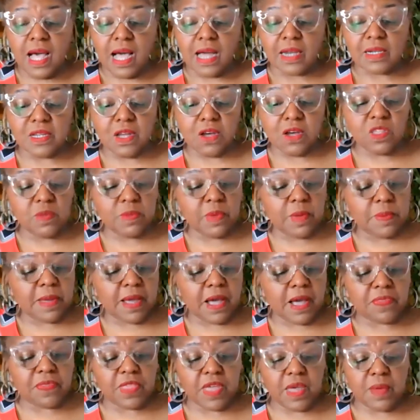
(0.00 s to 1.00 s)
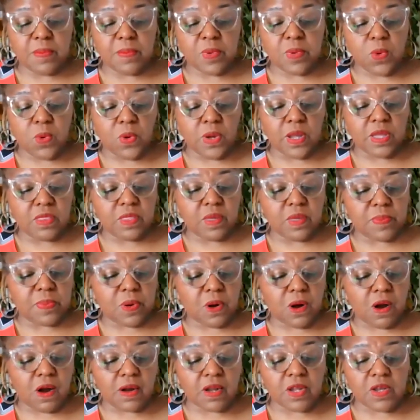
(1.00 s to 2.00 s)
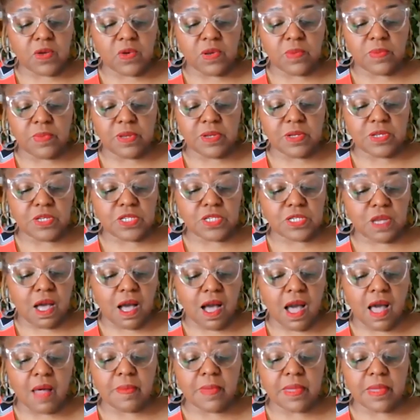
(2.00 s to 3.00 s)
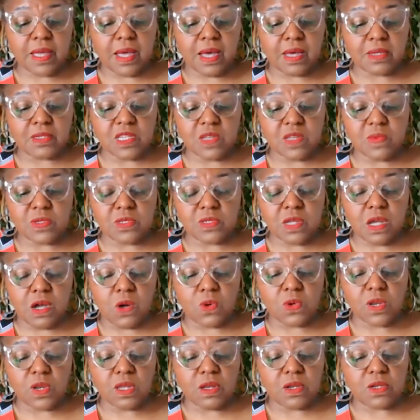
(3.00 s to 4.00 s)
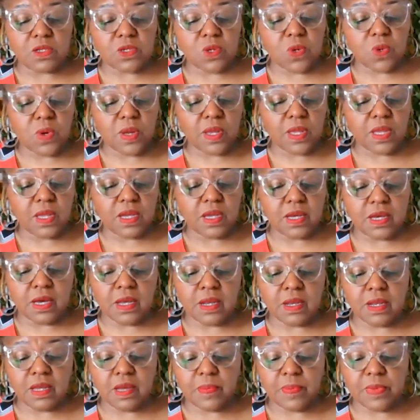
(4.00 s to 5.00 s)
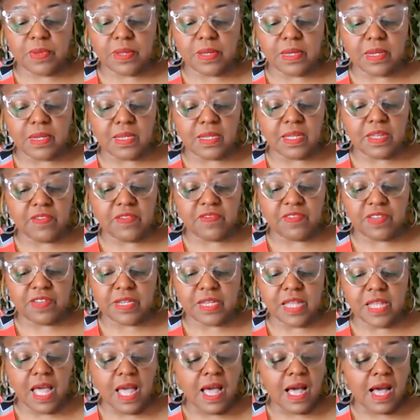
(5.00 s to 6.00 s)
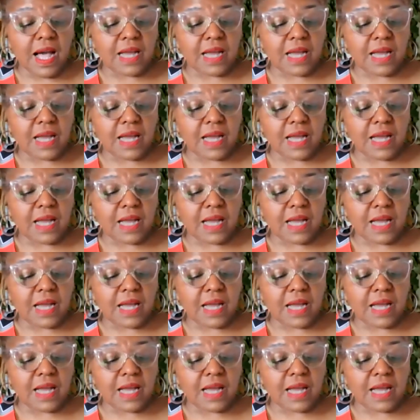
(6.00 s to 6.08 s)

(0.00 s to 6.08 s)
I told them about that boy in the park who had been shot because he was holding a toy gun up in Cleveland.